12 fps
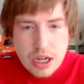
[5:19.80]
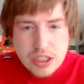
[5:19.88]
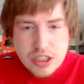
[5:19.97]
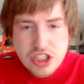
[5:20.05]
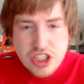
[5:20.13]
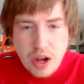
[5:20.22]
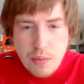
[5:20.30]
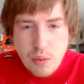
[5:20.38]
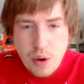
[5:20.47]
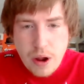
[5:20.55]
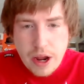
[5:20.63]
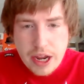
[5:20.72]
some
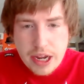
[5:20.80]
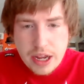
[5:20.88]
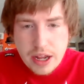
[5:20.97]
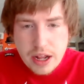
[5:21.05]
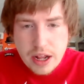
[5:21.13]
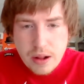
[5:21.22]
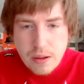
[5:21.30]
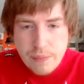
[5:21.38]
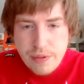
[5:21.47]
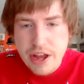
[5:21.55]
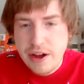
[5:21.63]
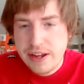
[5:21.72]
way.
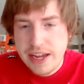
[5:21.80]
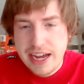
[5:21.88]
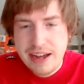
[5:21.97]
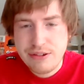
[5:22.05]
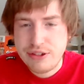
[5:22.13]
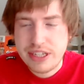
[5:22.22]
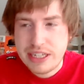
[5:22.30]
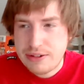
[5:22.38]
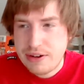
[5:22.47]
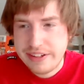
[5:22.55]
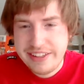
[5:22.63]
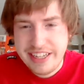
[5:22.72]
No, yeah, I was looking at the
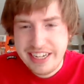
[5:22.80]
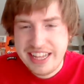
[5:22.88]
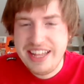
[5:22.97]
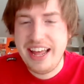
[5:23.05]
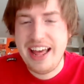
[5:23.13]
wrong thing.